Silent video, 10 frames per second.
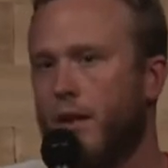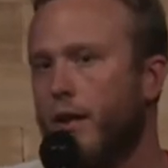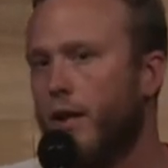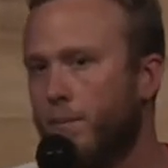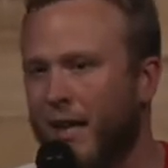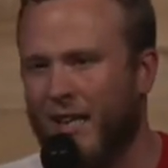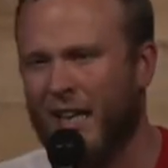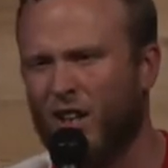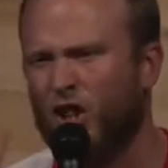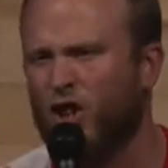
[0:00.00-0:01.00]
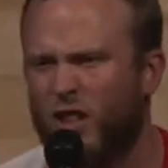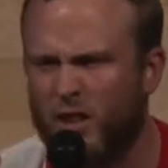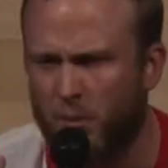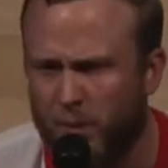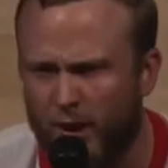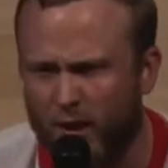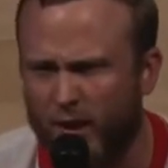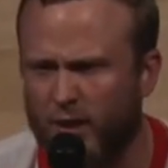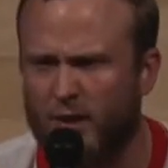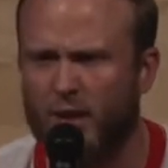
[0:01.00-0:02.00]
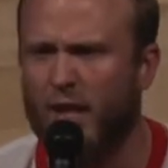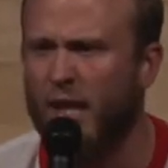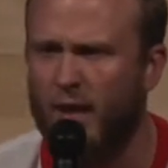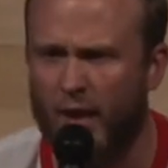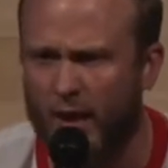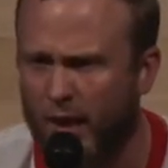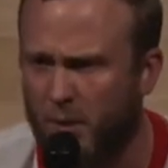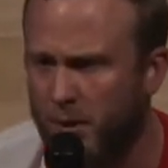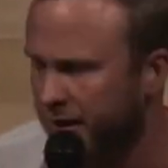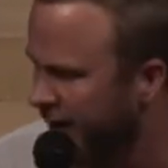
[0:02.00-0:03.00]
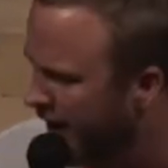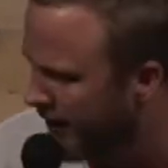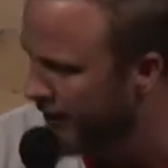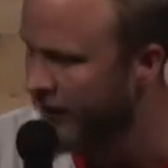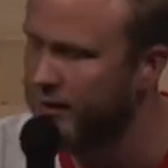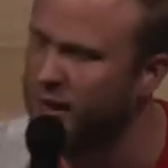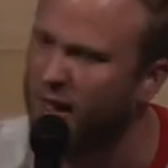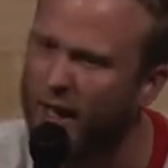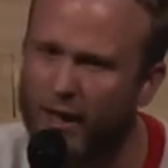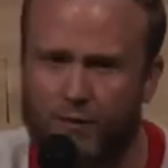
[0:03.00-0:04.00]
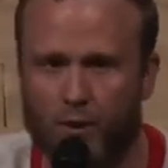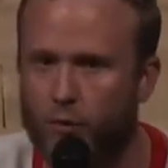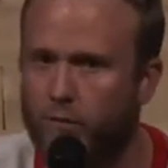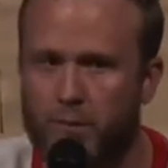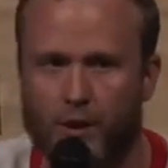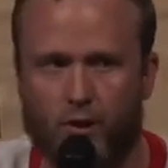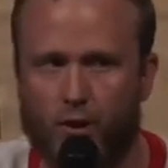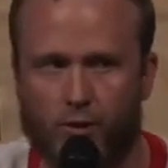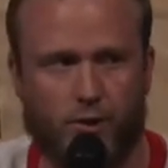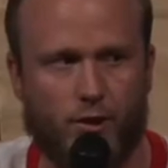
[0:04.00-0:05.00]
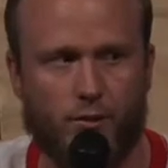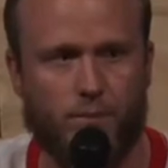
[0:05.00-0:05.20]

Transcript: and it might not be appealing to the naked eye, but this is the life that we've been called to,